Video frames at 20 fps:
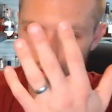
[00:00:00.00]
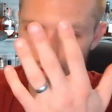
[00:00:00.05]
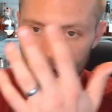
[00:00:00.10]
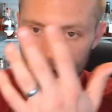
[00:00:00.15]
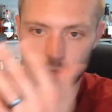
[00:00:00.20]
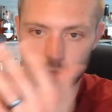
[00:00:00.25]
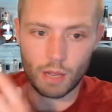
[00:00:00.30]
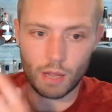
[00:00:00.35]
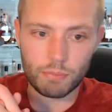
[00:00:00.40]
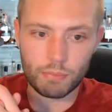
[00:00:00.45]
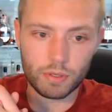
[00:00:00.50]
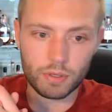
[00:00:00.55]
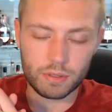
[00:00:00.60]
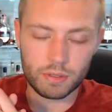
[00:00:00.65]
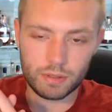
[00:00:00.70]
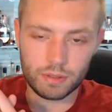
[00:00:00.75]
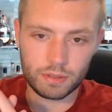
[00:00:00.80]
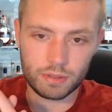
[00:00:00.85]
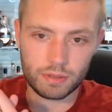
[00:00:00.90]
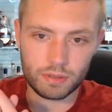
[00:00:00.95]
You know, I put
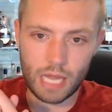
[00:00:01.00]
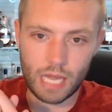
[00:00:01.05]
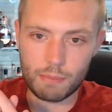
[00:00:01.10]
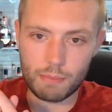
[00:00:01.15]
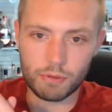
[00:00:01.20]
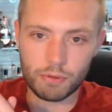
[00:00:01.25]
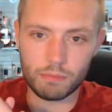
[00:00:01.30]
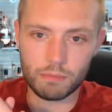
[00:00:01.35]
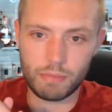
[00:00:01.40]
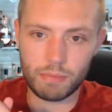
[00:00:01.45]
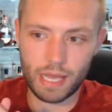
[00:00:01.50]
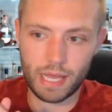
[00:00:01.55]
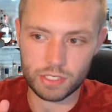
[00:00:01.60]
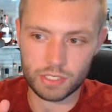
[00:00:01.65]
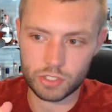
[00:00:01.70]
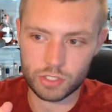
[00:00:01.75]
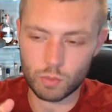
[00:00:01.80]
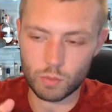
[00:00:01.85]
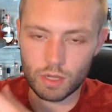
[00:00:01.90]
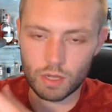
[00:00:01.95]
batch
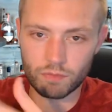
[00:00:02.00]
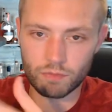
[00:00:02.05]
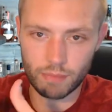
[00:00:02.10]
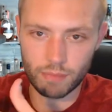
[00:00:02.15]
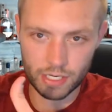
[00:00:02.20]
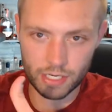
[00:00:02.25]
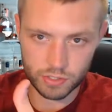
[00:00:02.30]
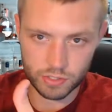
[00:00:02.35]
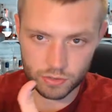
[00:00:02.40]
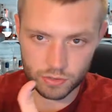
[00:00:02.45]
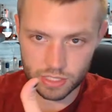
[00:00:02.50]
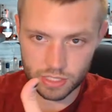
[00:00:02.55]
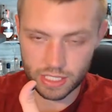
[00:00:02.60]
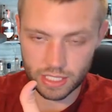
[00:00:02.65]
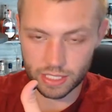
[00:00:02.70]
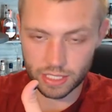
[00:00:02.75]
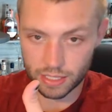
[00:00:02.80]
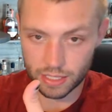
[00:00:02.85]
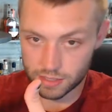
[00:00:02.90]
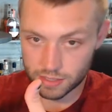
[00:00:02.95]
12 and batch 13
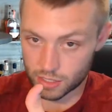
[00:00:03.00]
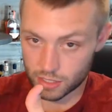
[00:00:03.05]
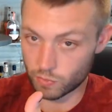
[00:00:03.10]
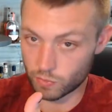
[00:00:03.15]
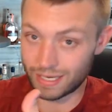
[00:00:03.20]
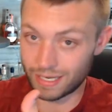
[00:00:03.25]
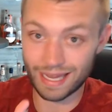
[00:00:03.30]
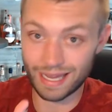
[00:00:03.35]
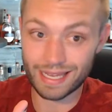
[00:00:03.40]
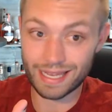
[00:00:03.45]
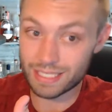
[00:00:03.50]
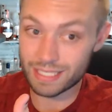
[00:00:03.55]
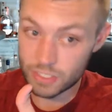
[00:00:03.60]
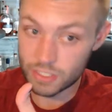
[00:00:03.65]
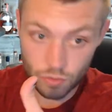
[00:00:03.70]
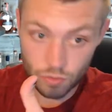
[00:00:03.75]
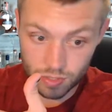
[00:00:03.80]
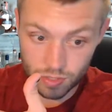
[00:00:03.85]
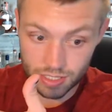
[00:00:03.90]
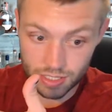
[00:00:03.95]
against the 2019
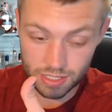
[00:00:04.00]
George C.